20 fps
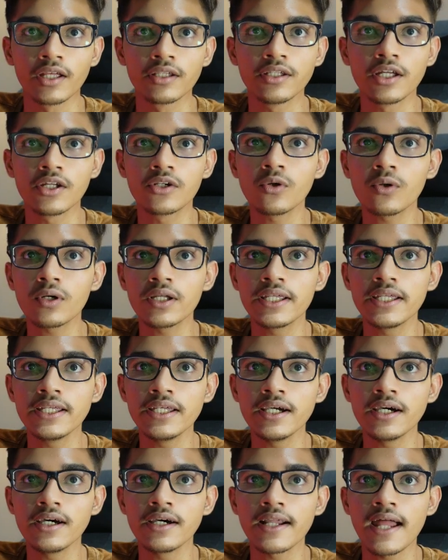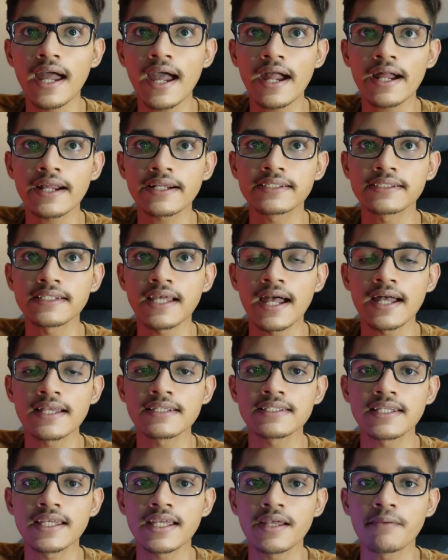The rook here acts
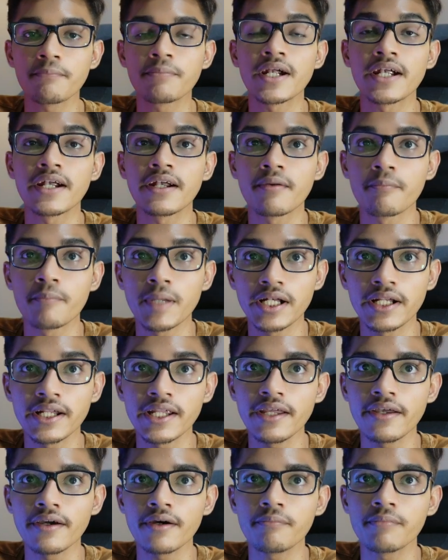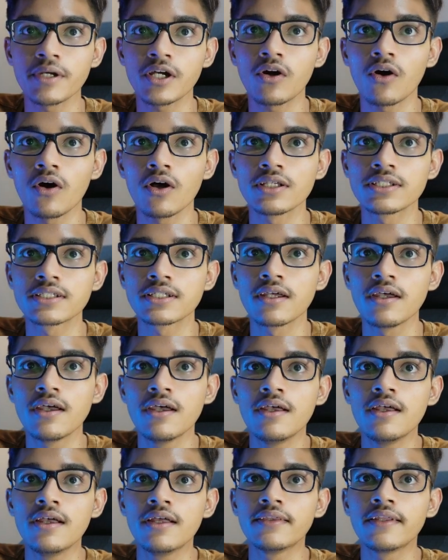as a betrayer because
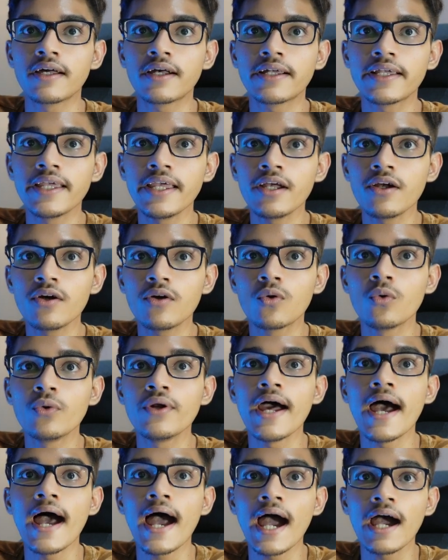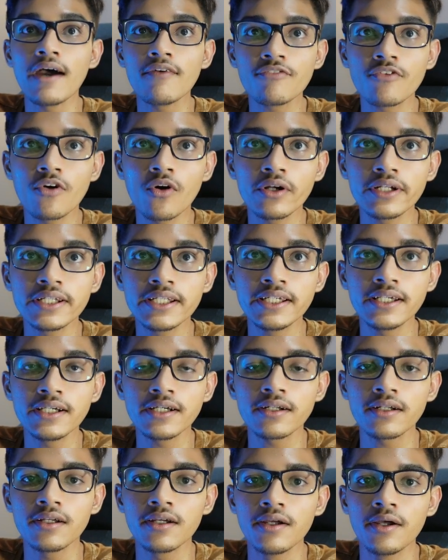the king could have gone
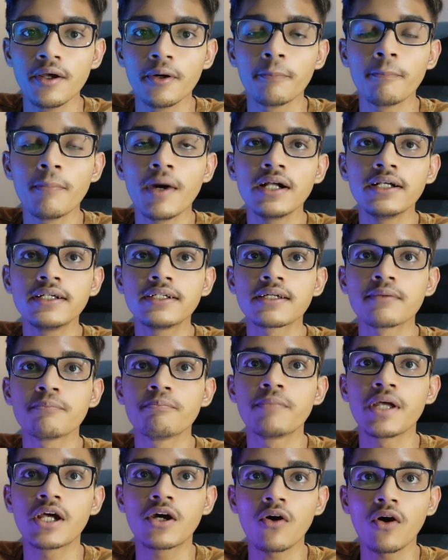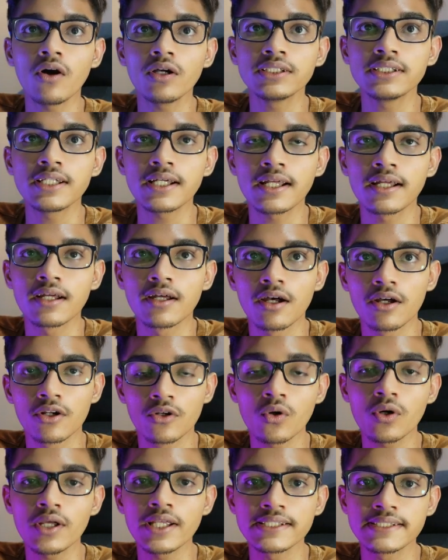here, but because the
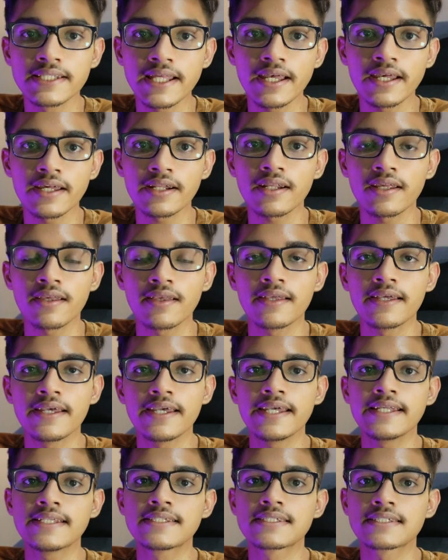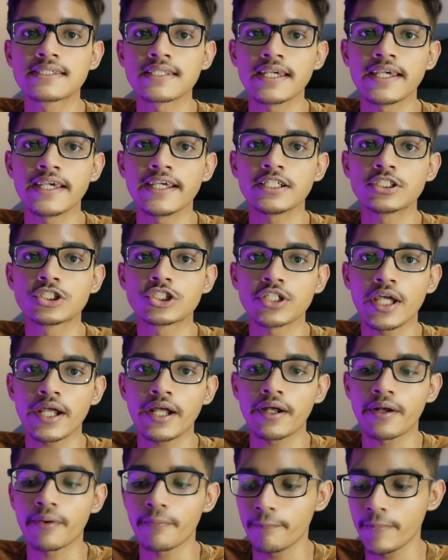rook is there, it's a
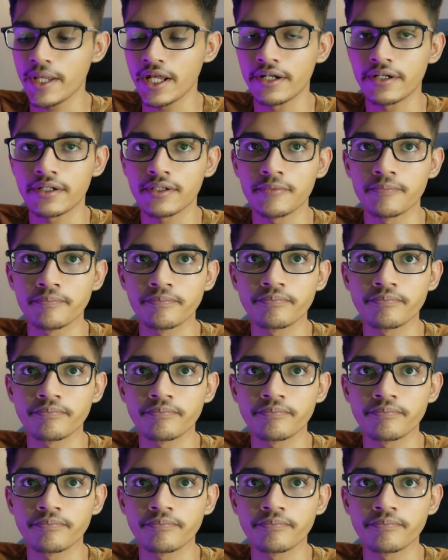checkmate.